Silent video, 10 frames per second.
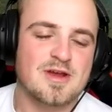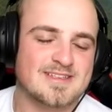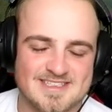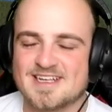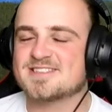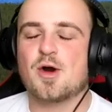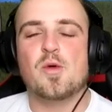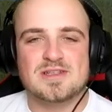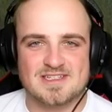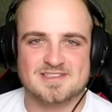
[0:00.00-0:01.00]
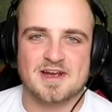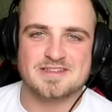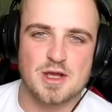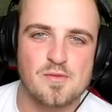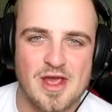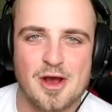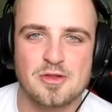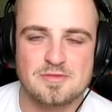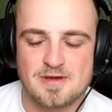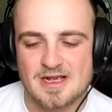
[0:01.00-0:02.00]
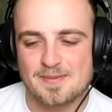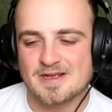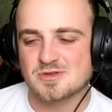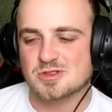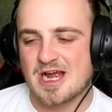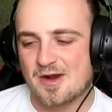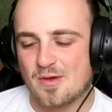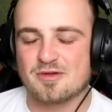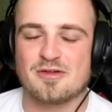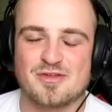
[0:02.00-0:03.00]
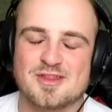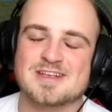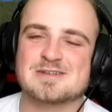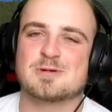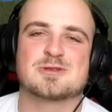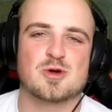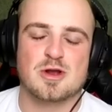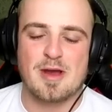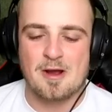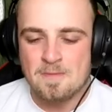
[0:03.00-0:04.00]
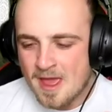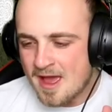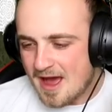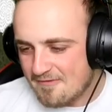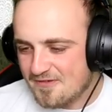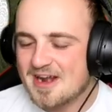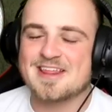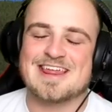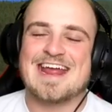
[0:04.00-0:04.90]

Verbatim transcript: It's it's always exciting over here on the Pick a Pixel channel. I've got a few things I want to talk about. A funny